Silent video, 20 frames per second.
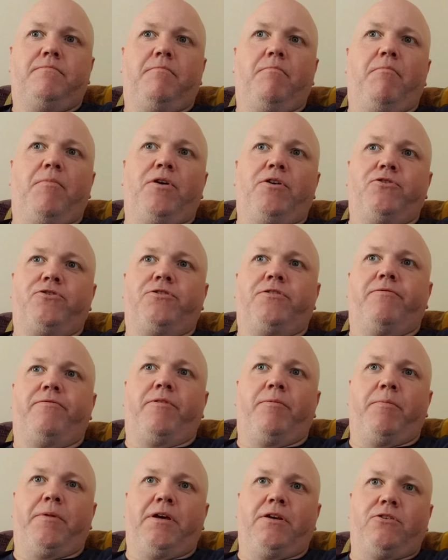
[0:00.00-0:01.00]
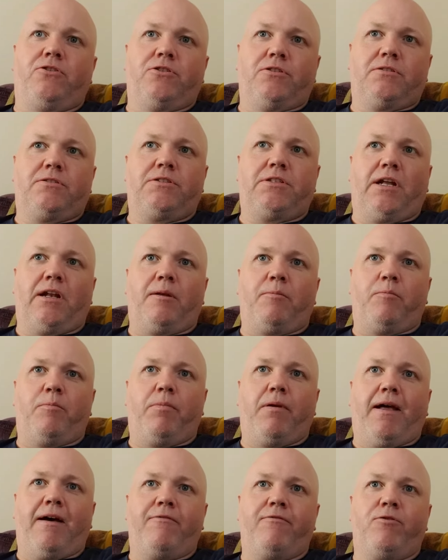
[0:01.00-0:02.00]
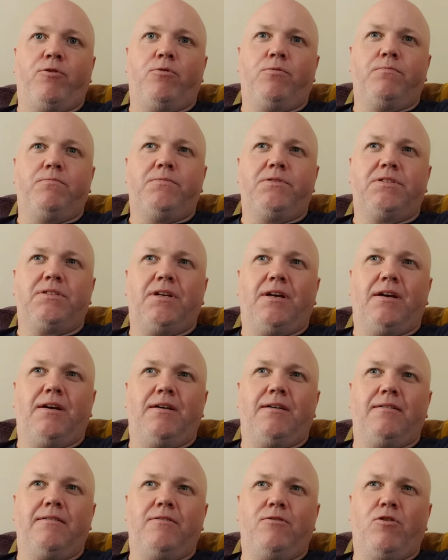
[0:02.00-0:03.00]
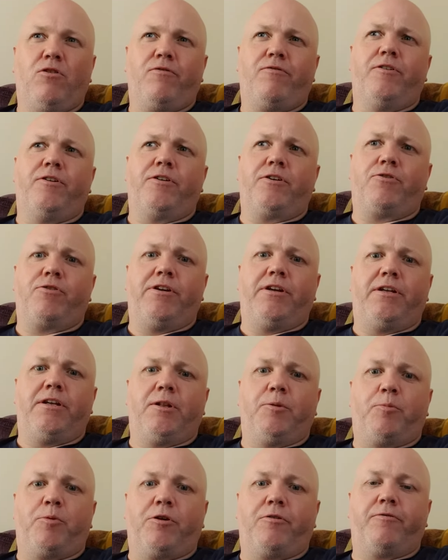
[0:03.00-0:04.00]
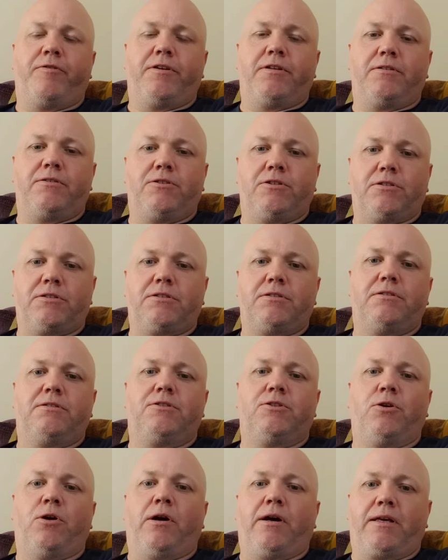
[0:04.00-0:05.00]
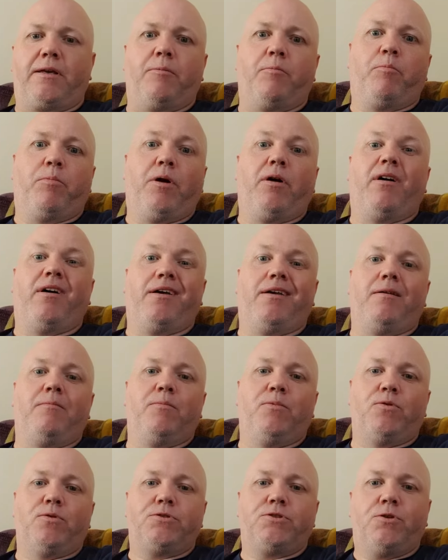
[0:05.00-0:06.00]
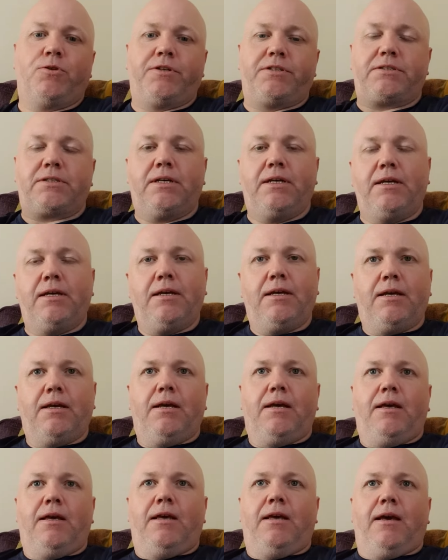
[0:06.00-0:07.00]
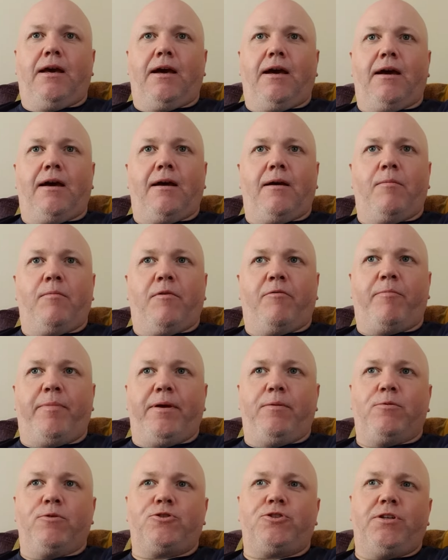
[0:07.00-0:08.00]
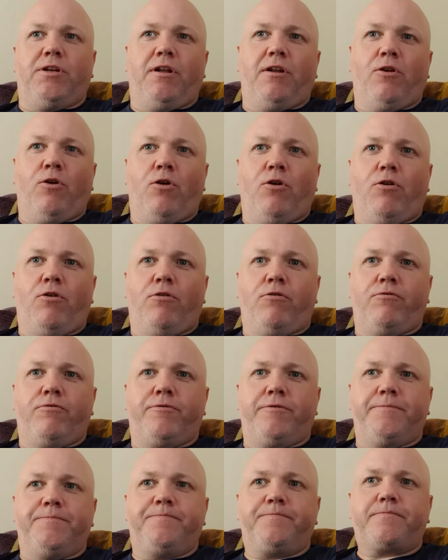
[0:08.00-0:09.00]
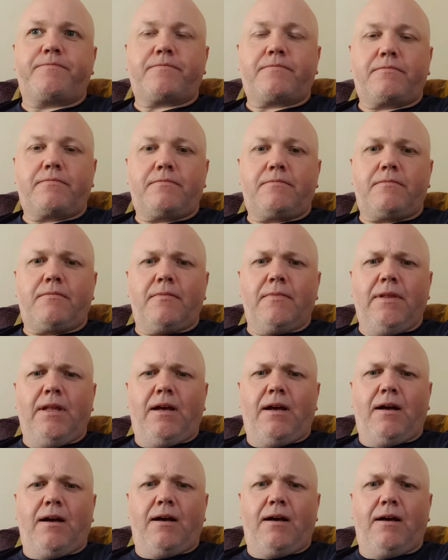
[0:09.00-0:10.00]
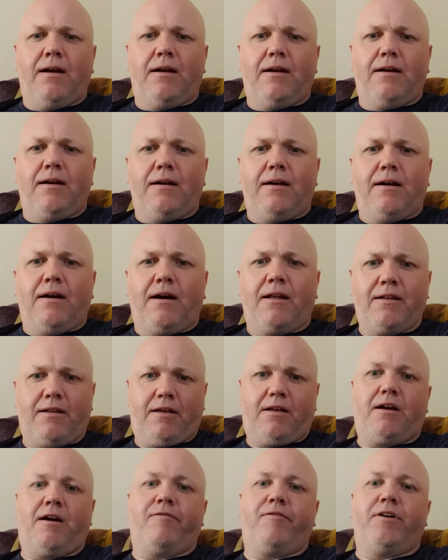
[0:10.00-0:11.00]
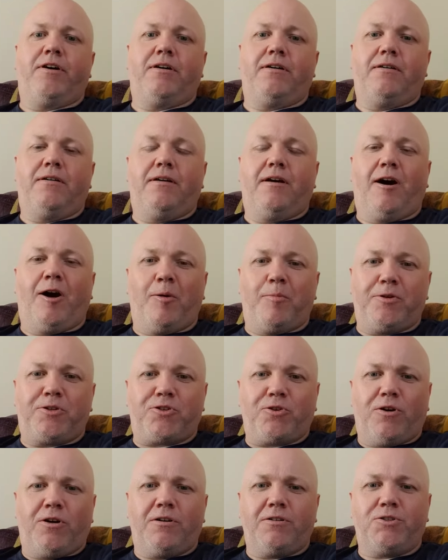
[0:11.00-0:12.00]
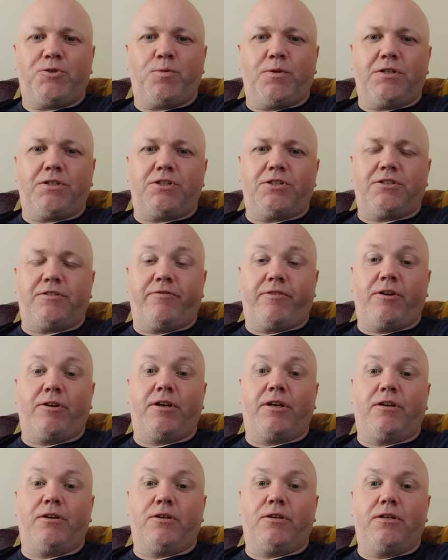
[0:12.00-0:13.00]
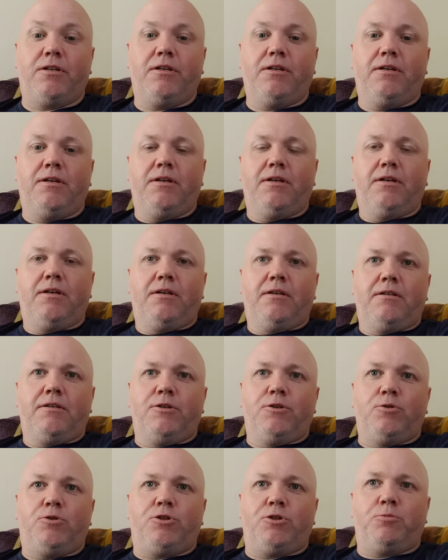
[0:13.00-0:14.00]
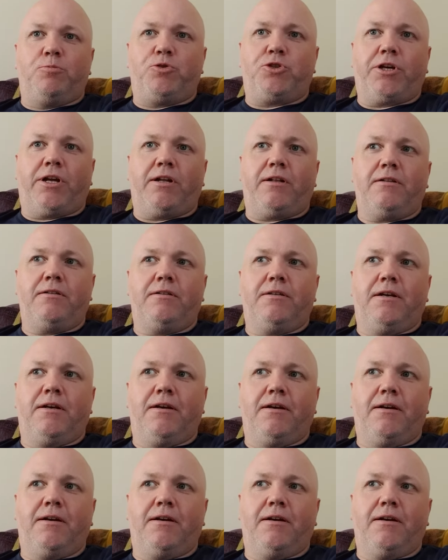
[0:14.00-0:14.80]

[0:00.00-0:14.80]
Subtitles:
most of the major selling platforms, not for a great deal of profit, just so I can buy more toys. I've been watching a lot of Undercover Arbitrage, which is a very good YouTube channel.